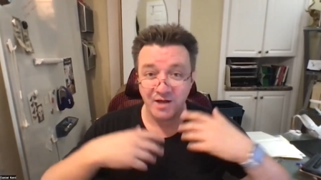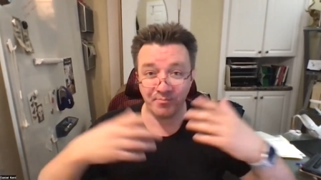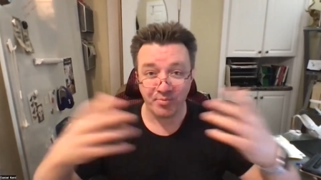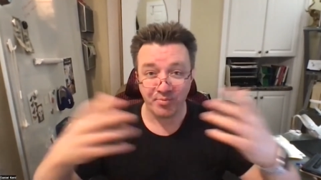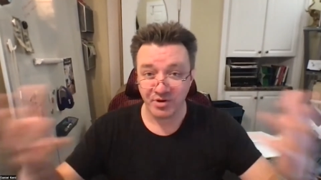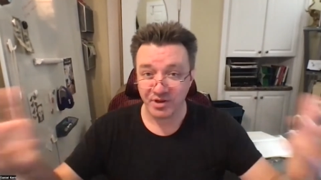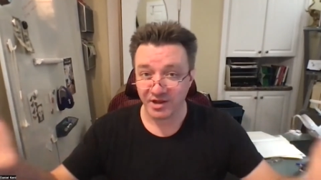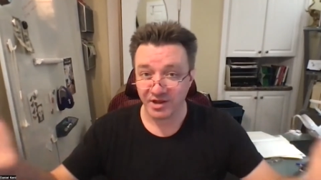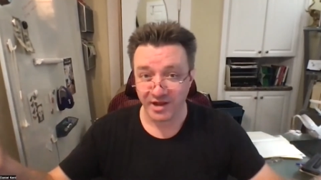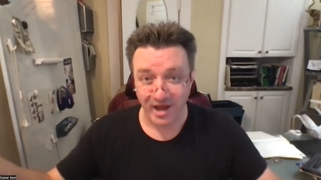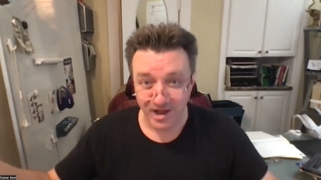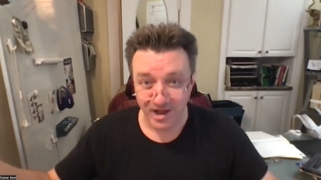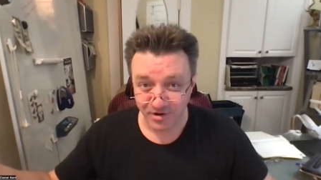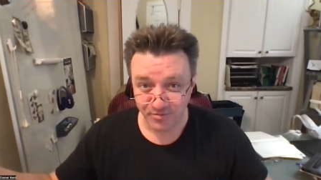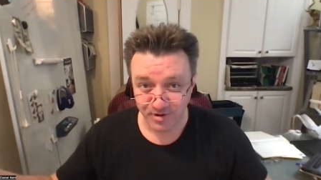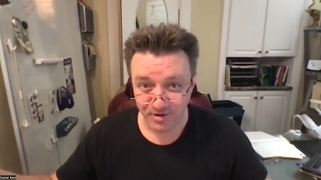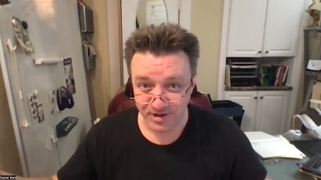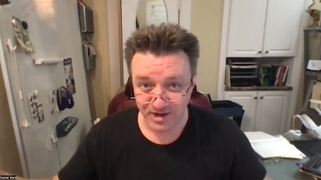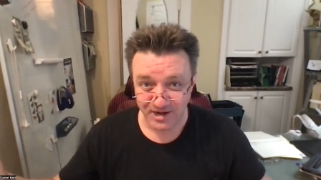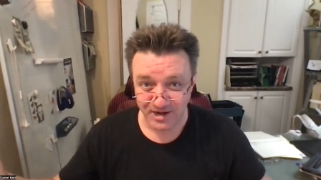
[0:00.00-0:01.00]
putting
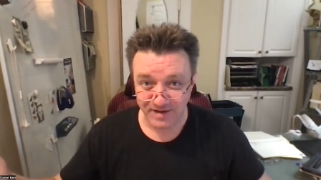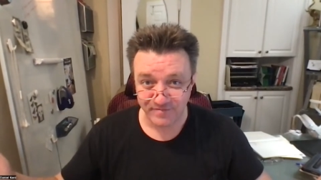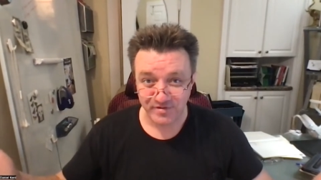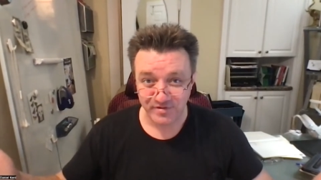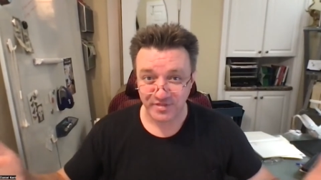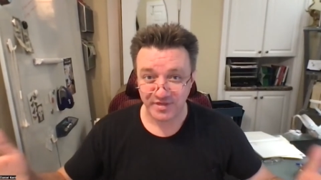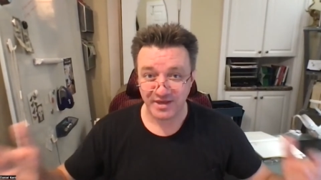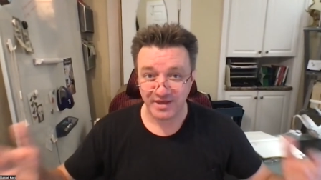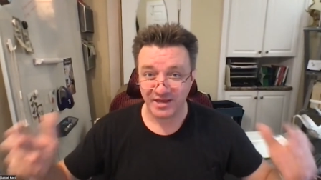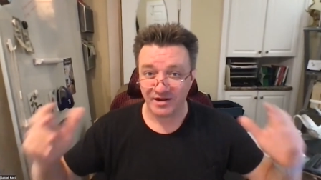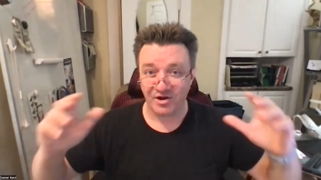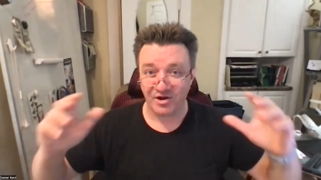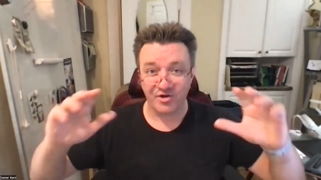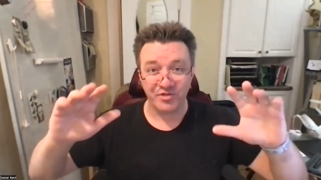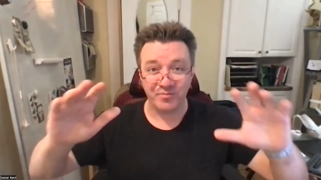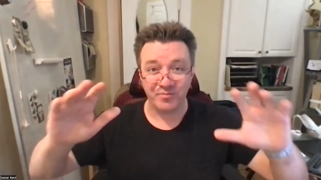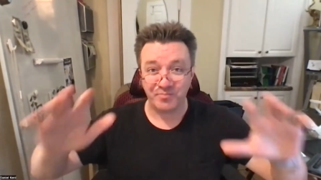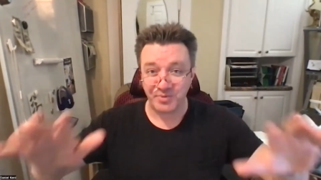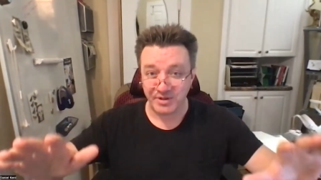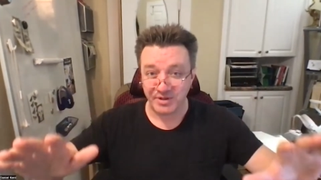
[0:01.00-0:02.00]
concrete on everything and all
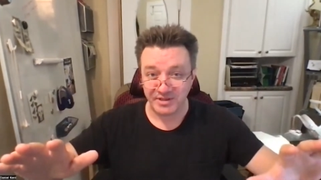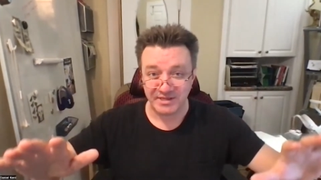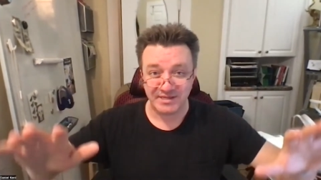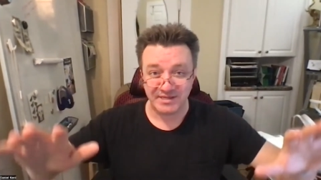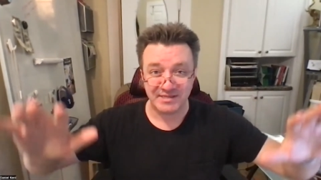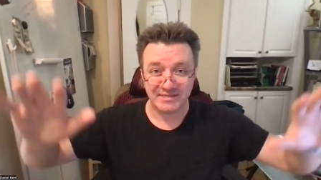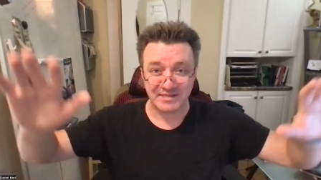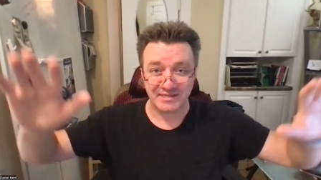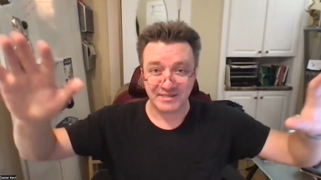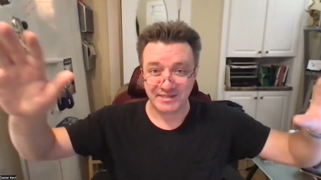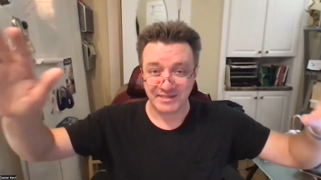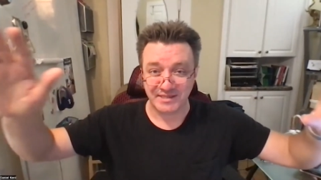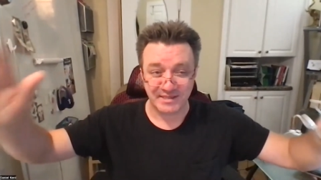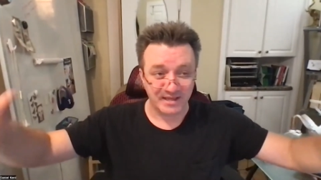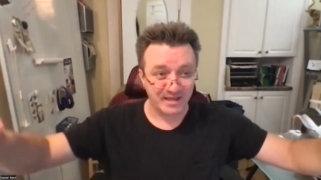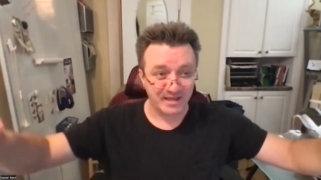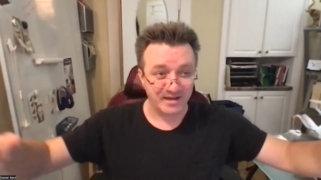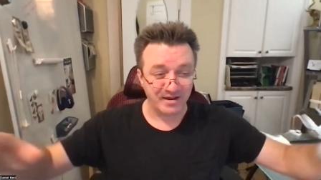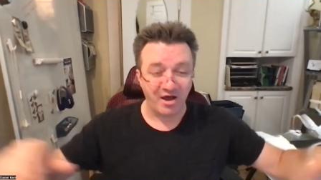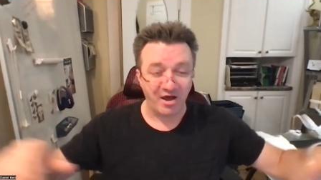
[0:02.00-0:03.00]
the buildings
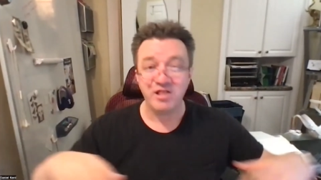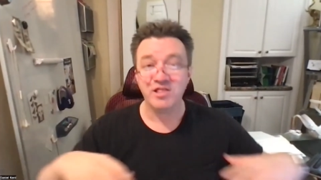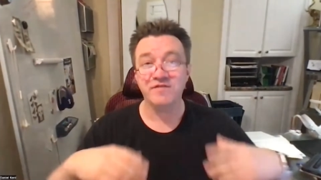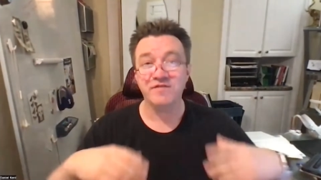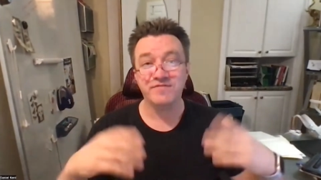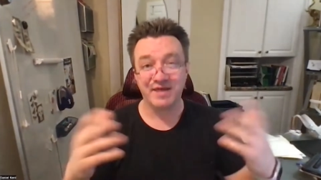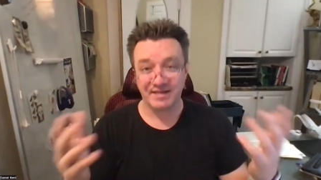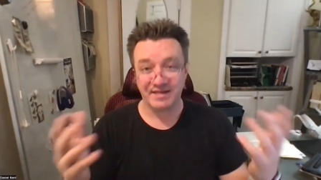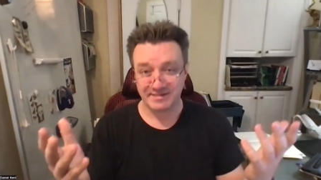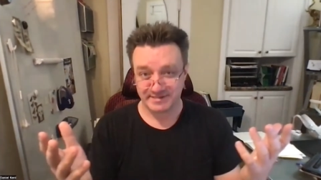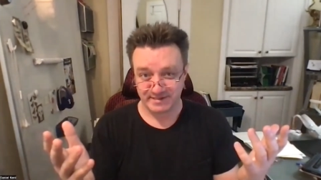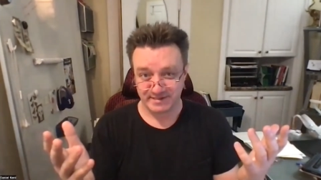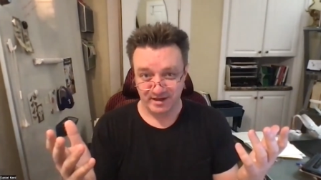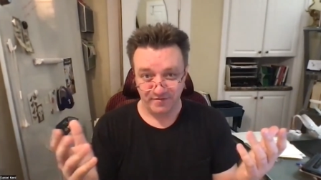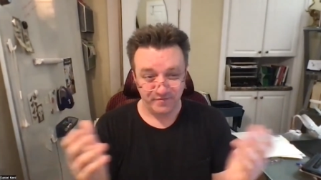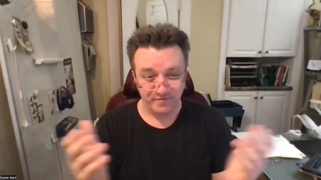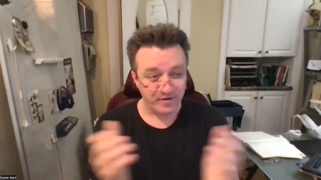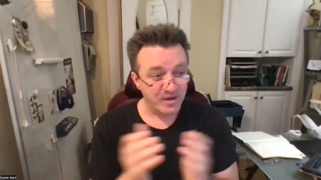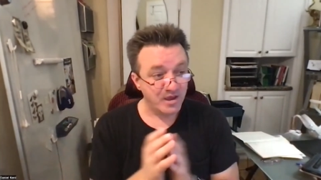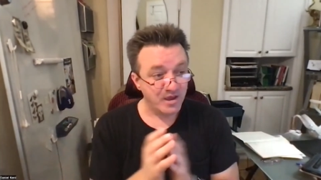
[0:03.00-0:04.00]
and all of that
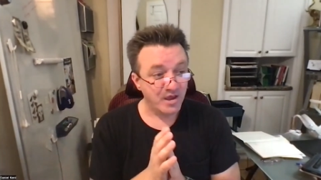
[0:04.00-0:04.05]
stuff,